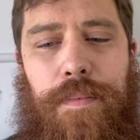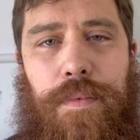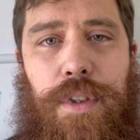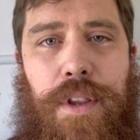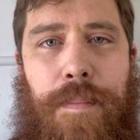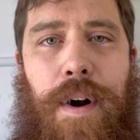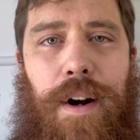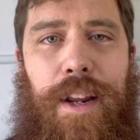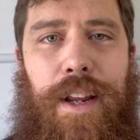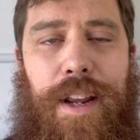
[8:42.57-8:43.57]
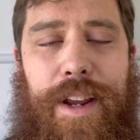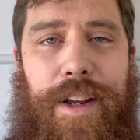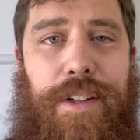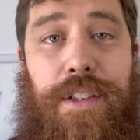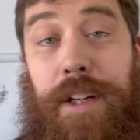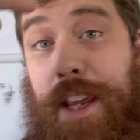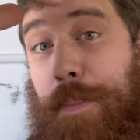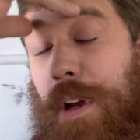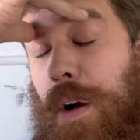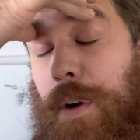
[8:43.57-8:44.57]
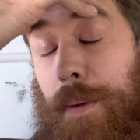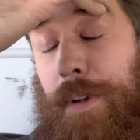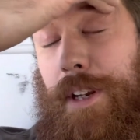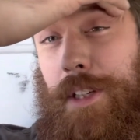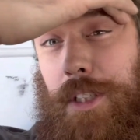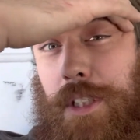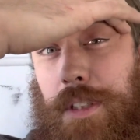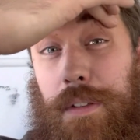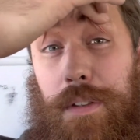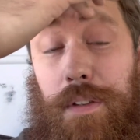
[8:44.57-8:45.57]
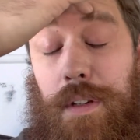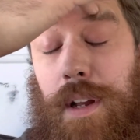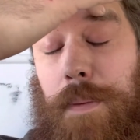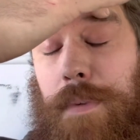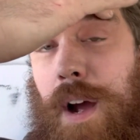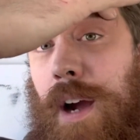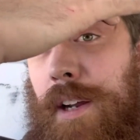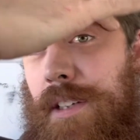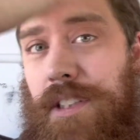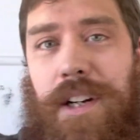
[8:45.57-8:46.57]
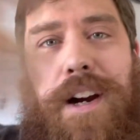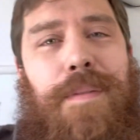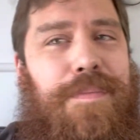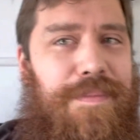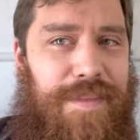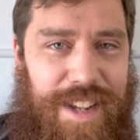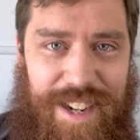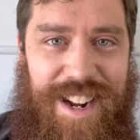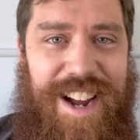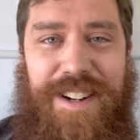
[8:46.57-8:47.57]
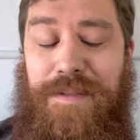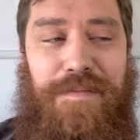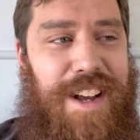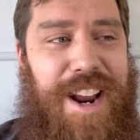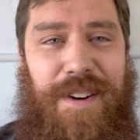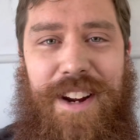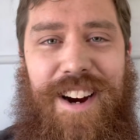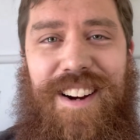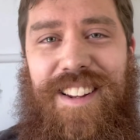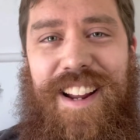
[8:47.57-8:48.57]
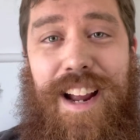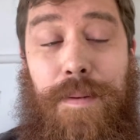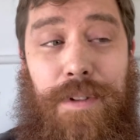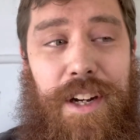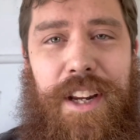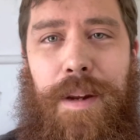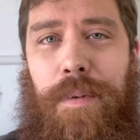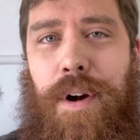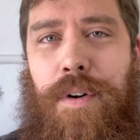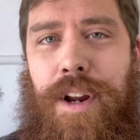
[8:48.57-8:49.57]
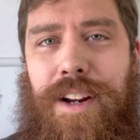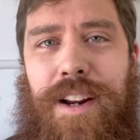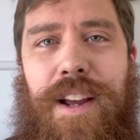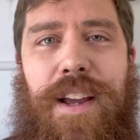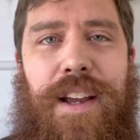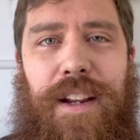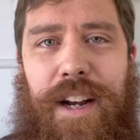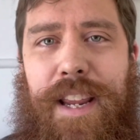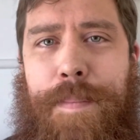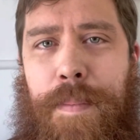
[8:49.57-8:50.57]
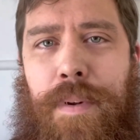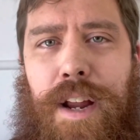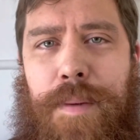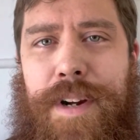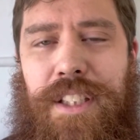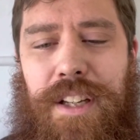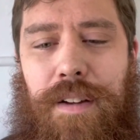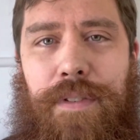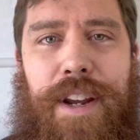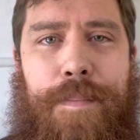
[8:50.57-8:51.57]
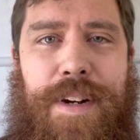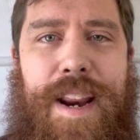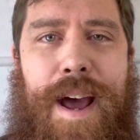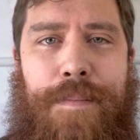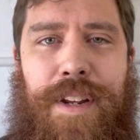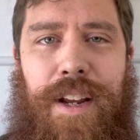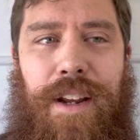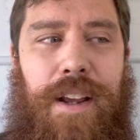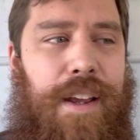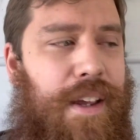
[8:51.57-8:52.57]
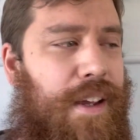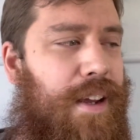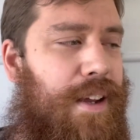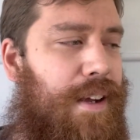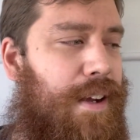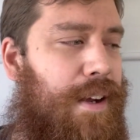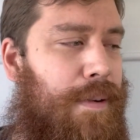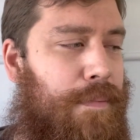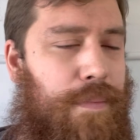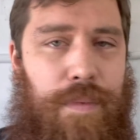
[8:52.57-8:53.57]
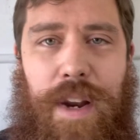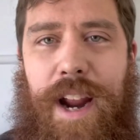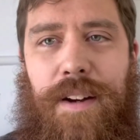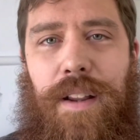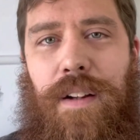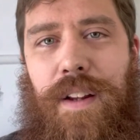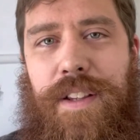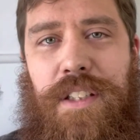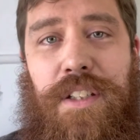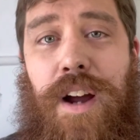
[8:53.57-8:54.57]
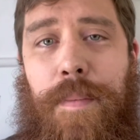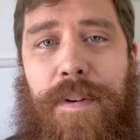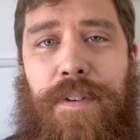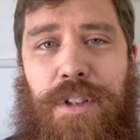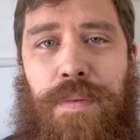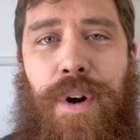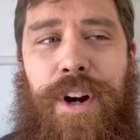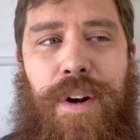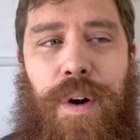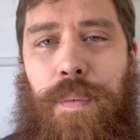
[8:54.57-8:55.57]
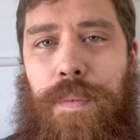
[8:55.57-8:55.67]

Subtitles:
the market and to keep going, because I'm not going to stop. Like, I don't care. Like, I'm going to keep going, going to keep applying myself, keep adapting. And luckily this is not my first rodeo. I